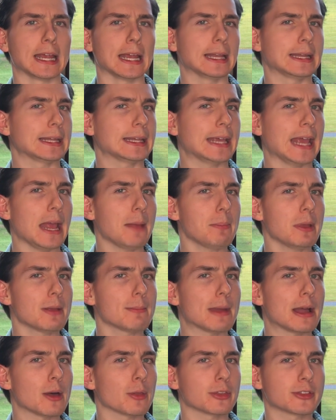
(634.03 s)
and the gaping
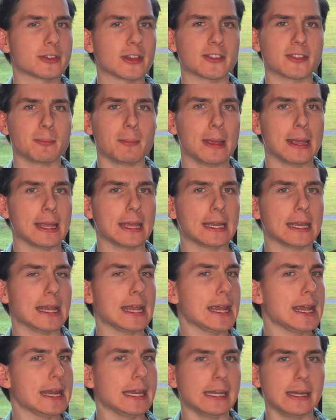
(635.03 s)
mouth doesn't make it
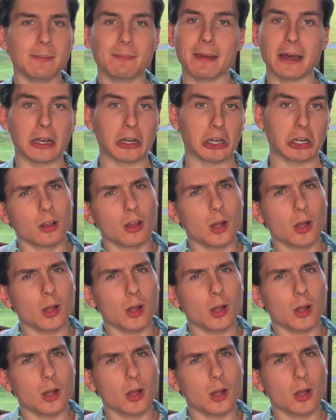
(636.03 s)
any better.